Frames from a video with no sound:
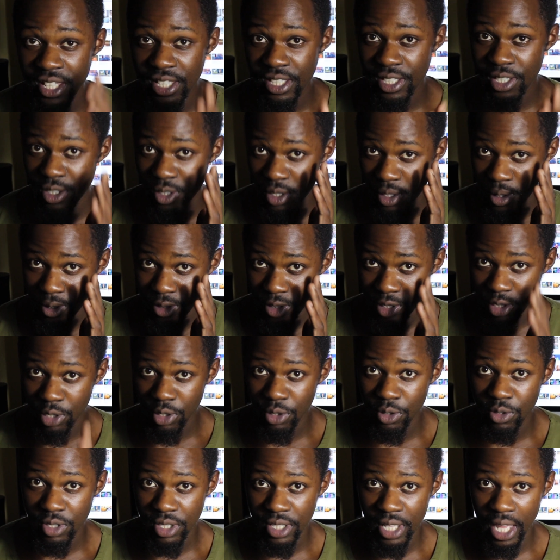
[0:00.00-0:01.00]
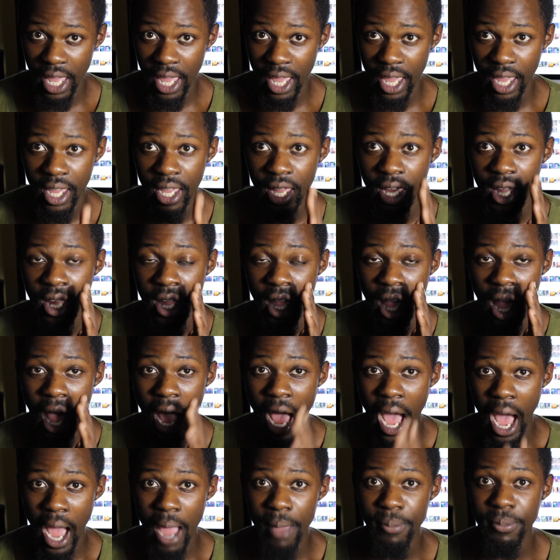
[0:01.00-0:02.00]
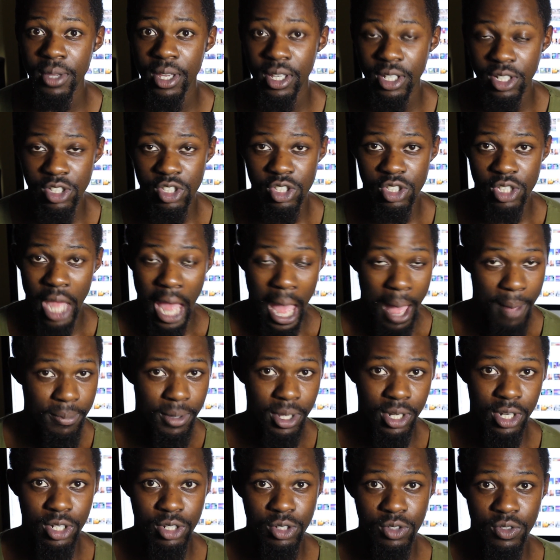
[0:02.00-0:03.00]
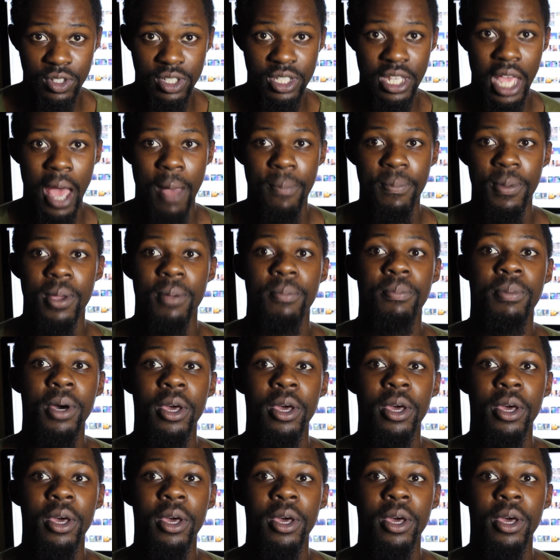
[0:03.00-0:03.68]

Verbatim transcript: This Tuesday, I'm gonna I'm gonna do the topic.